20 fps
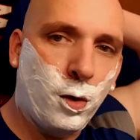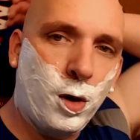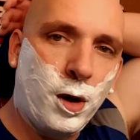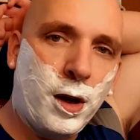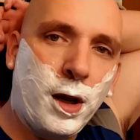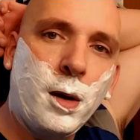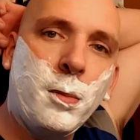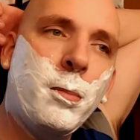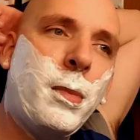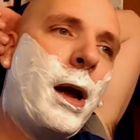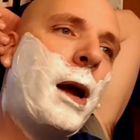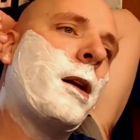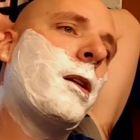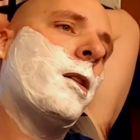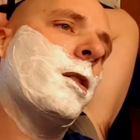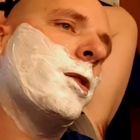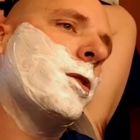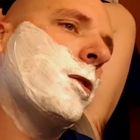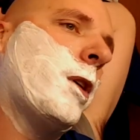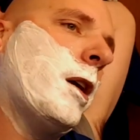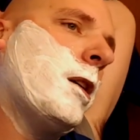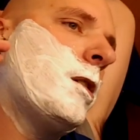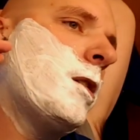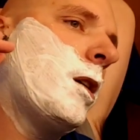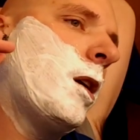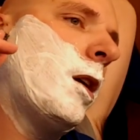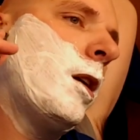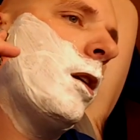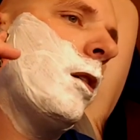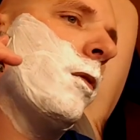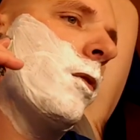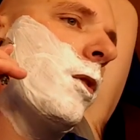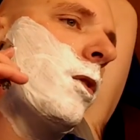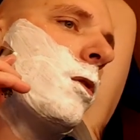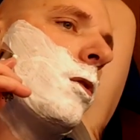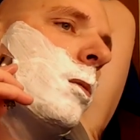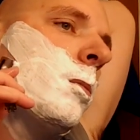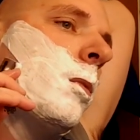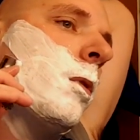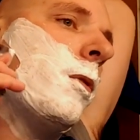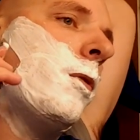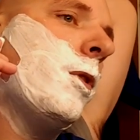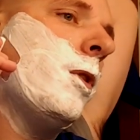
forward to getting back to straights again. I've used them a